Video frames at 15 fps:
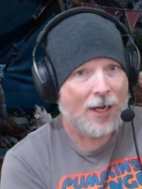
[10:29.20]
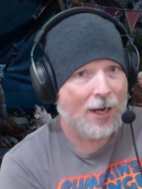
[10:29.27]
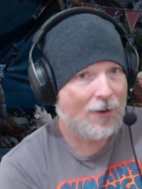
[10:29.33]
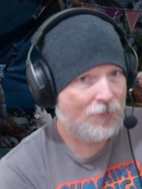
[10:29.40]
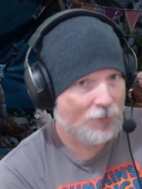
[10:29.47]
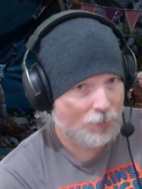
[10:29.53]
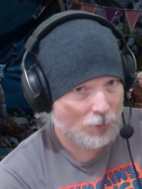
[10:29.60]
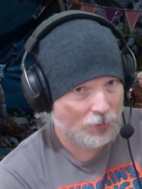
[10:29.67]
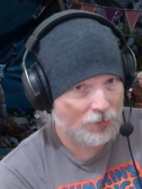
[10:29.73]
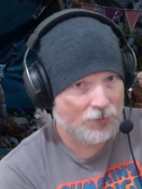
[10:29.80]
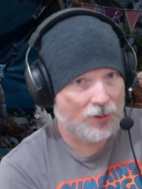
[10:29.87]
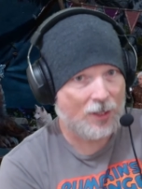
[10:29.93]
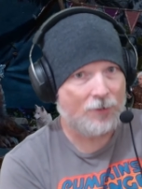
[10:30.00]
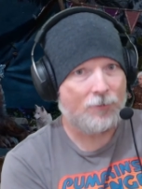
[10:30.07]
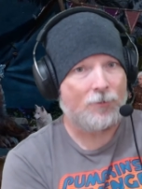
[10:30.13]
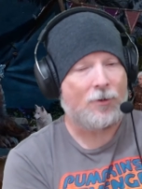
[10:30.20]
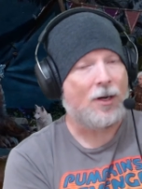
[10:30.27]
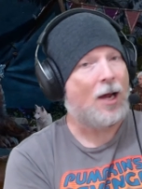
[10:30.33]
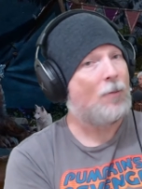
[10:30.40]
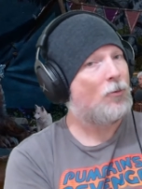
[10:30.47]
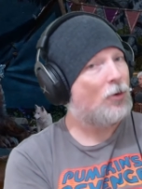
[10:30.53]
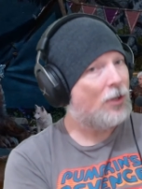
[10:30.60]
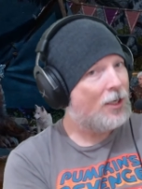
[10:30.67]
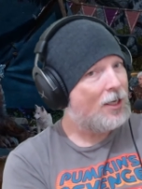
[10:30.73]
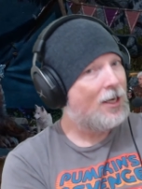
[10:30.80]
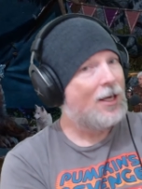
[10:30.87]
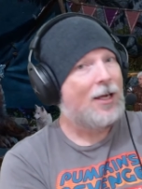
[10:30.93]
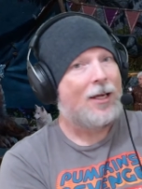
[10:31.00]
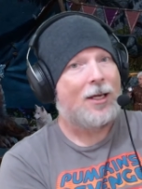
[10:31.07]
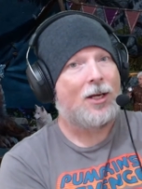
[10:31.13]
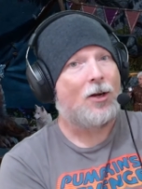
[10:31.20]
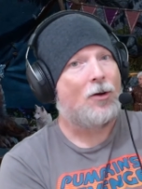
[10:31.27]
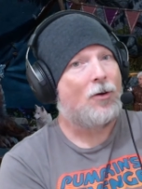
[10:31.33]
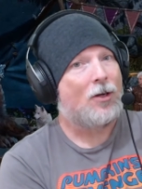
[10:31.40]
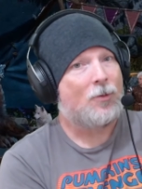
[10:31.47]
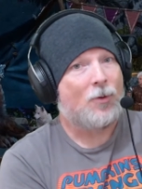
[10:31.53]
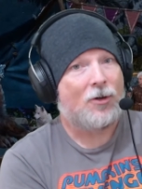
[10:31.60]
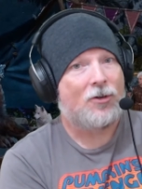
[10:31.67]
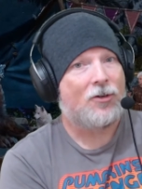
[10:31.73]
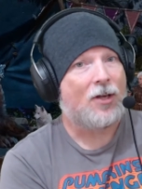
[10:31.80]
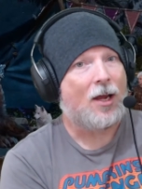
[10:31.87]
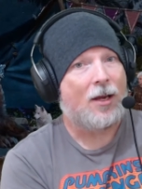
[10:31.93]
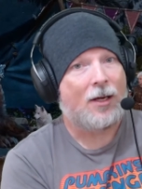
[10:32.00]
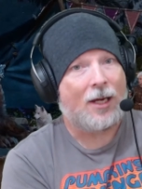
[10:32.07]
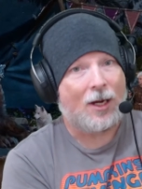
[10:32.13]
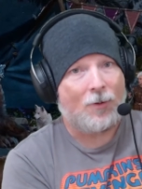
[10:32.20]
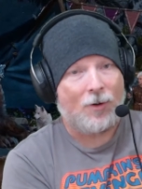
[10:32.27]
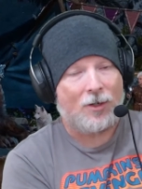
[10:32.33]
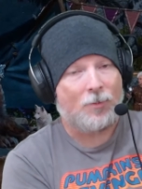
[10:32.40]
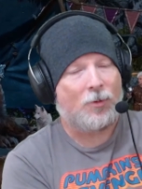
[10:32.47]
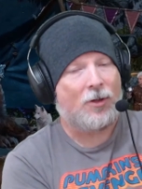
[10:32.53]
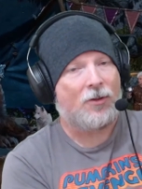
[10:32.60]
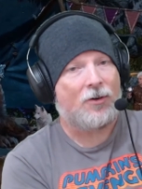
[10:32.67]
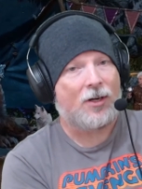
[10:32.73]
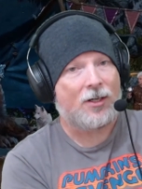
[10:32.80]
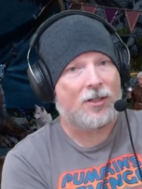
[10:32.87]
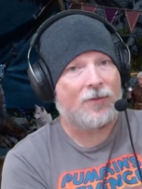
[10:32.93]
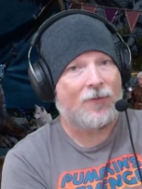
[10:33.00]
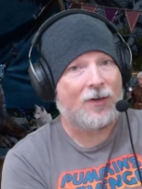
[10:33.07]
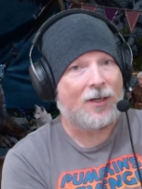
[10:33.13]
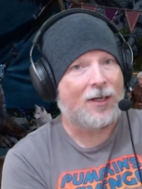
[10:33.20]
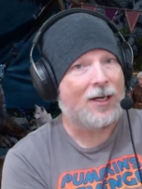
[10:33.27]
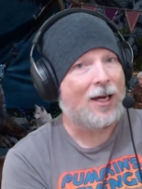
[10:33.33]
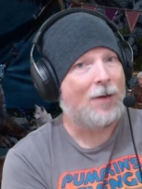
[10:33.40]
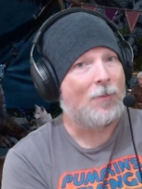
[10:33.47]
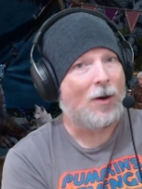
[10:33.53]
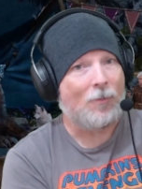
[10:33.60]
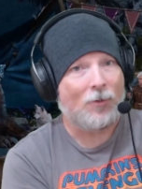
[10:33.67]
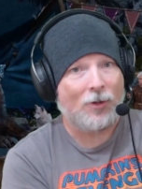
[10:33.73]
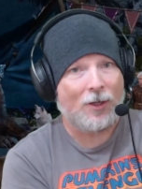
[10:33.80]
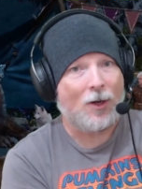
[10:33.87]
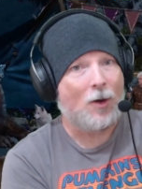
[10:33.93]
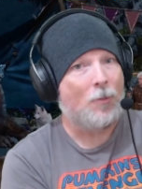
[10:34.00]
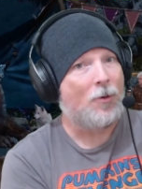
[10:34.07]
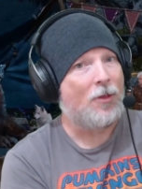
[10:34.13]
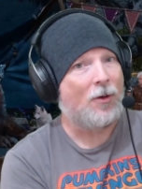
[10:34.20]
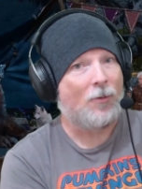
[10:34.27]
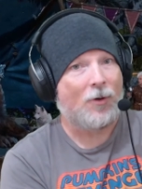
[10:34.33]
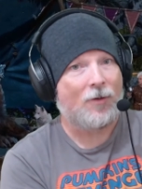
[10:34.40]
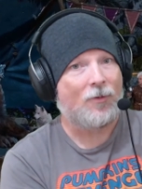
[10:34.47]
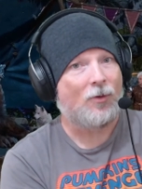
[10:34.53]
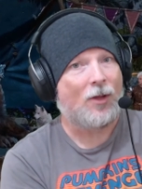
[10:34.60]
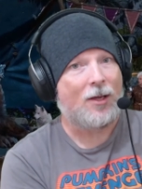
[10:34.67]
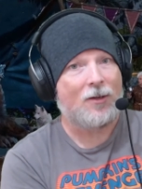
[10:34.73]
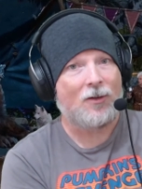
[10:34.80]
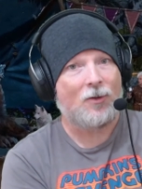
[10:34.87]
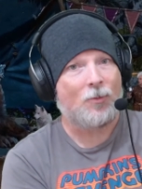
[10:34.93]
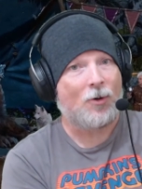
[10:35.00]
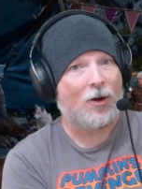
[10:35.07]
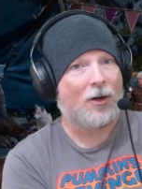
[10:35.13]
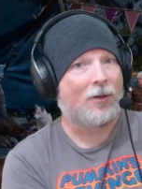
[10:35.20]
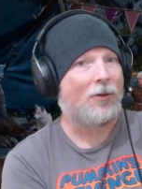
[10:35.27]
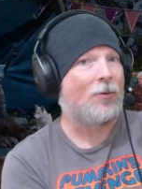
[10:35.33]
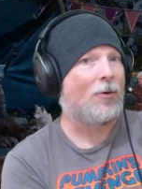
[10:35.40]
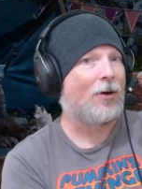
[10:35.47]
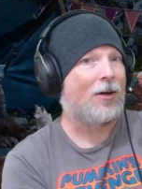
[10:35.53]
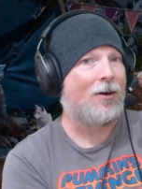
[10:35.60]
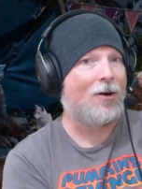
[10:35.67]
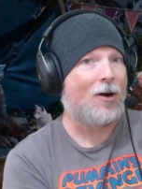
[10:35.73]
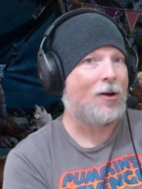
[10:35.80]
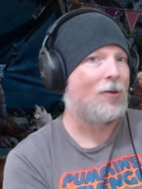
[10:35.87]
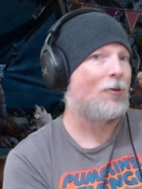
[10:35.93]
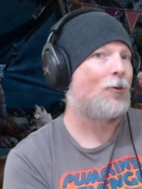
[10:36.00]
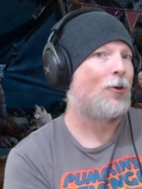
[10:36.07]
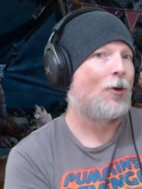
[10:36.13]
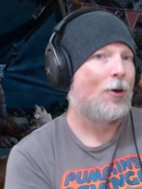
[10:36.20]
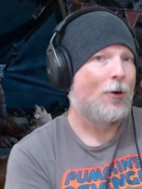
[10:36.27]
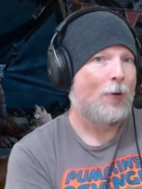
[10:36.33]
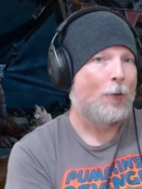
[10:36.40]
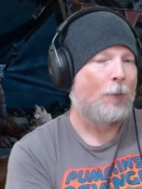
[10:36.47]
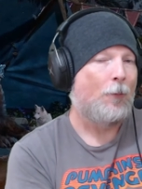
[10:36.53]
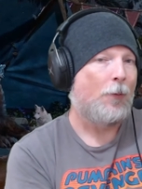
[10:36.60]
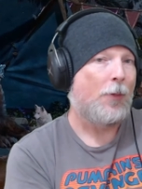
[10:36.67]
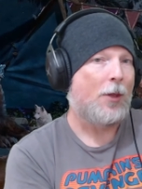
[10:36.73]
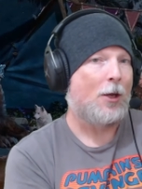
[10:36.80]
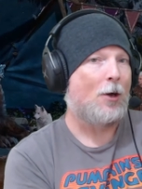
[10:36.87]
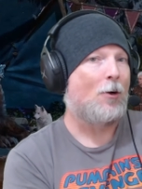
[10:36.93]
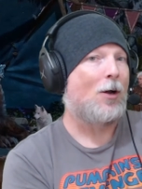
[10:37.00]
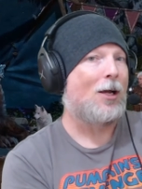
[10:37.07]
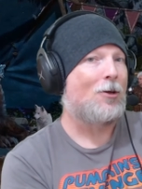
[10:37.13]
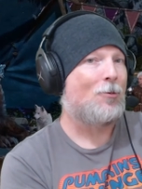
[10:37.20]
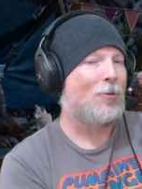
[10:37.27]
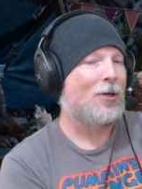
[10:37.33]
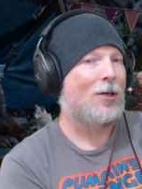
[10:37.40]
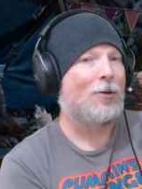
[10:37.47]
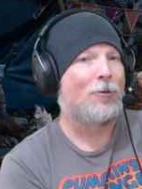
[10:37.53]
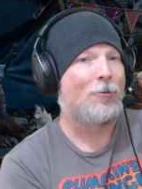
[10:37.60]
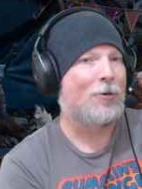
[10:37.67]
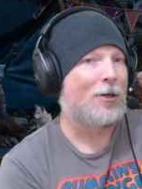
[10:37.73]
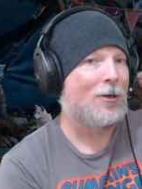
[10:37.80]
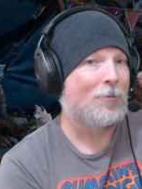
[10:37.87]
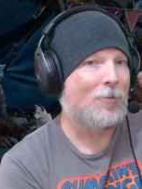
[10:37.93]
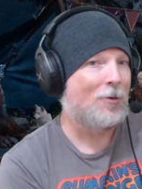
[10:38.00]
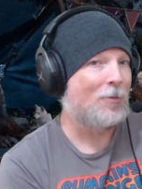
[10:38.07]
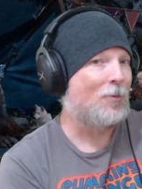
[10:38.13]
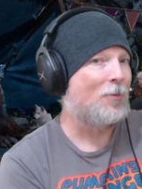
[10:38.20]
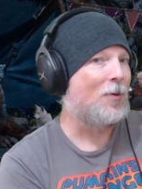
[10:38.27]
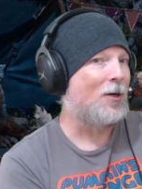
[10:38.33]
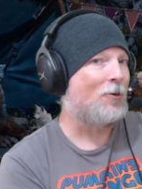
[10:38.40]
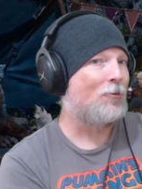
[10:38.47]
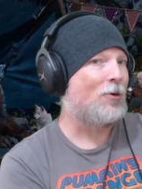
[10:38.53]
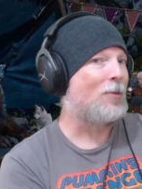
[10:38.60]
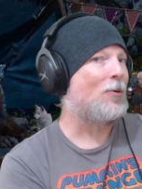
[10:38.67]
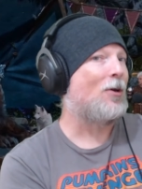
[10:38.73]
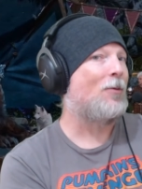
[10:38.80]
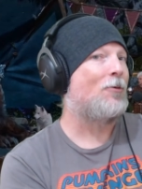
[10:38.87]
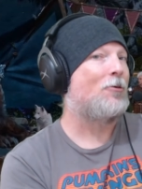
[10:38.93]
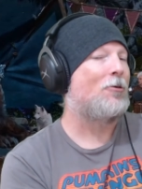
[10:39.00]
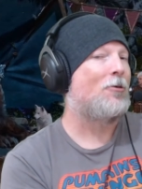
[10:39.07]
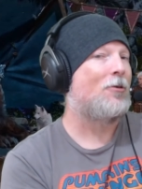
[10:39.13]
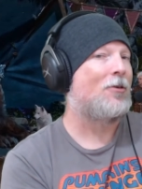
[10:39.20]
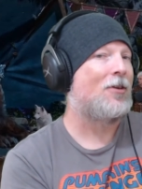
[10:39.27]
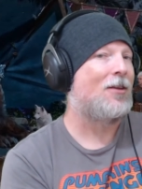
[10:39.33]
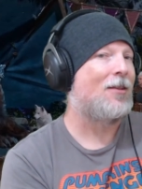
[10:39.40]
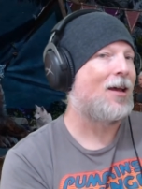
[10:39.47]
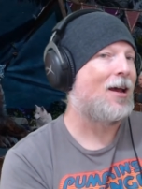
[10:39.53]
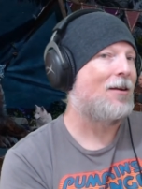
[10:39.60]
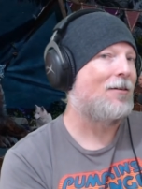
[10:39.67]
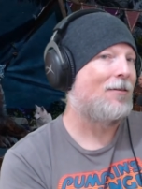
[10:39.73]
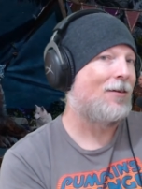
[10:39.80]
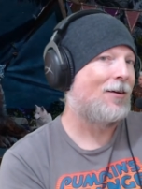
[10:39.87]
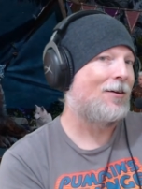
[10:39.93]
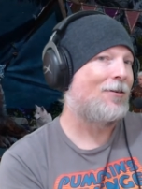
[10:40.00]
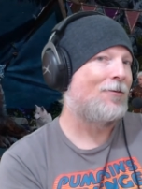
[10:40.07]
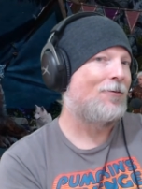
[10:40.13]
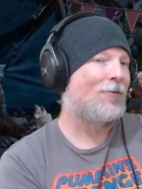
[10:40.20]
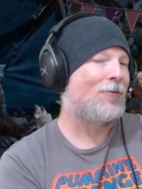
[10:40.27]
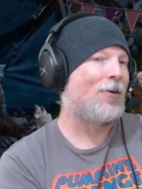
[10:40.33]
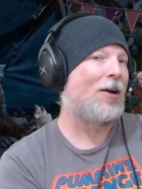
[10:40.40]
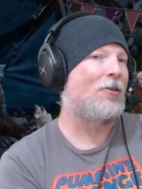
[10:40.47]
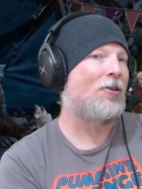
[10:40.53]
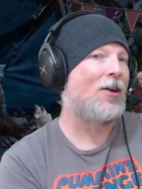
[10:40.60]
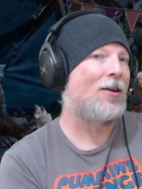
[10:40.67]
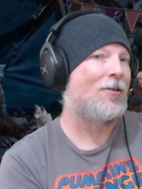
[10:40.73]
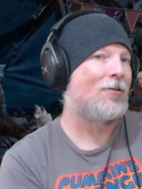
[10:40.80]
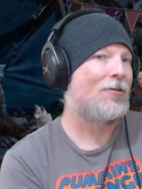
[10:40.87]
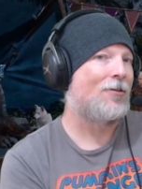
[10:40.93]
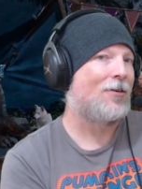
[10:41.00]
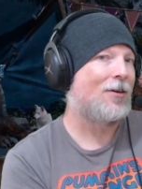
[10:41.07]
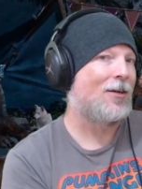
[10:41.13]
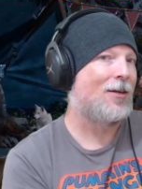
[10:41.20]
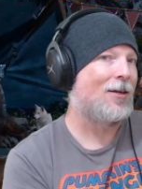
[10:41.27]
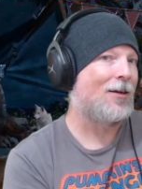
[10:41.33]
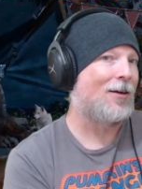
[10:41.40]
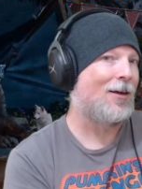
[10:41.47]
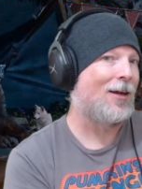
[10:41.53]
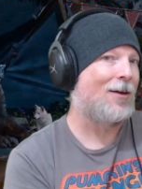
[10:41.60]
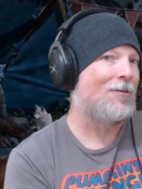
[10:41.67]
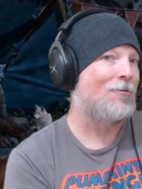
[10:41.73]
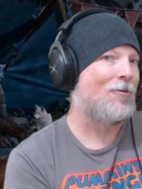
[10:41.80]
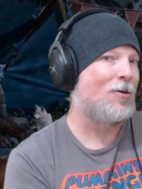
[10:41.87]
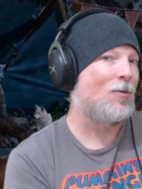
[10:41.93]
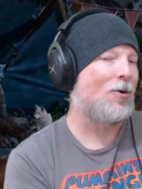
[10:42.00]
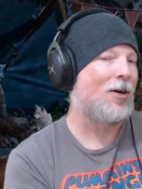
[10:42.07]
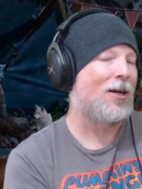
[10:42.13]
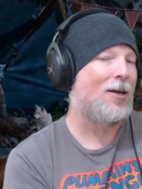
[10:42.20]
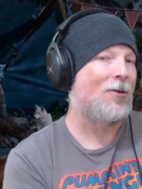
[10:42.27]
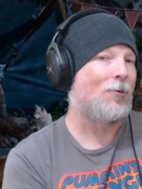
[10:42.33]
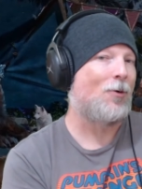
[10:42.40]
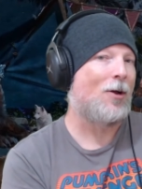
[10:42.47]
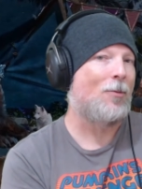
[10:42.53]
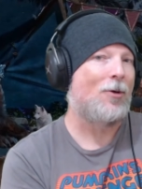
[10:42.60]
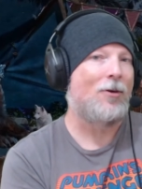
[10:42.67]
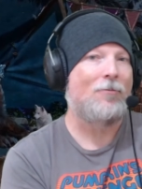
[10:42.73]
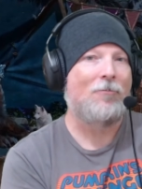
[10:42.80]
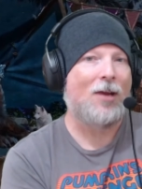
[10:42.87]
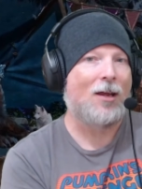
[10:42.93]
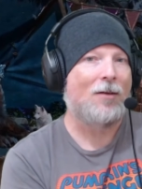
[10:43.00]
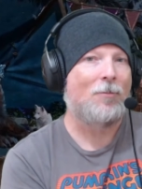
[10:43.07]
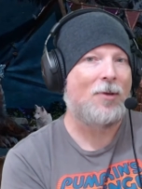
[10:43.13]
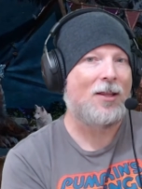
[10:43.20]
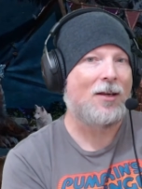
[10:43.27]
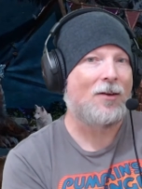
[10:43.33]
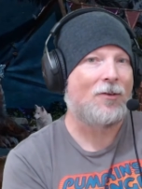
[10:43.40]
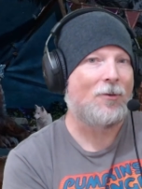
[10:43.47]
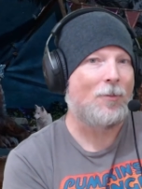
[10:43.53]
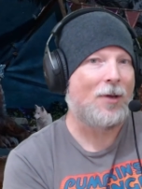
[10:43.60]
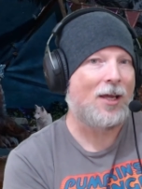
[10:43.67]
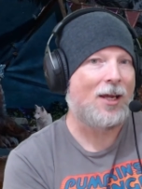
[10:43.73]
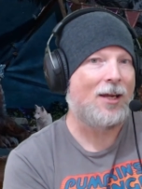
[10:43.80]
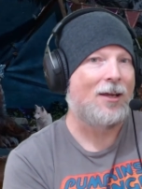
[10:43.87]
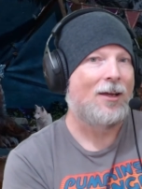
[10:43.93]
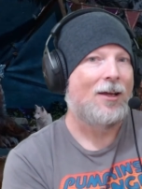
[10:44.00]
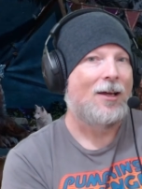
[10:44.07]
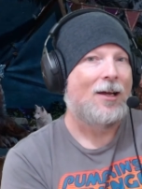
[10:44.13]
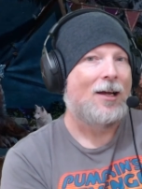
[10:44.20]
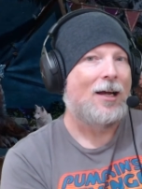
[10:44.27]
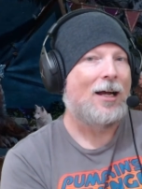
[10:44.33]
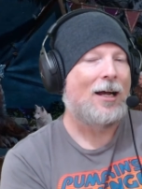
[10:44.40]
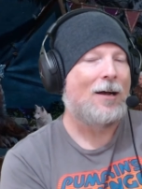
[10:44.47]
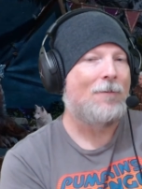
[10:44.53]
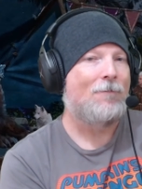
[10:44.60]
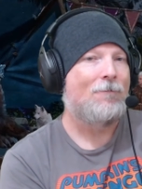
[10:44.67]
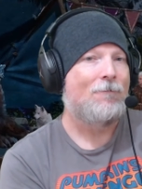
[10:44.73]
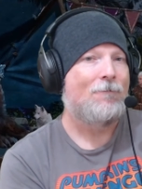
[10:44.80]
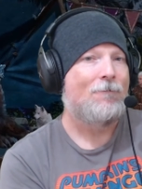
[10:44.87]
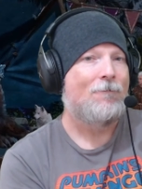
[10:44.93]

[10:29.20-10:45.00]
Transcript: after Baldur's Gate three. I'm really, you know, as much as I can't wait to play their next Divinity game, I'm really hoping that whatever licensed product they're working on is, you know, Icewind Dale three. It would be a dream come true to see that uh, franchise get a reworking as well, but yeah, be that as it may, um,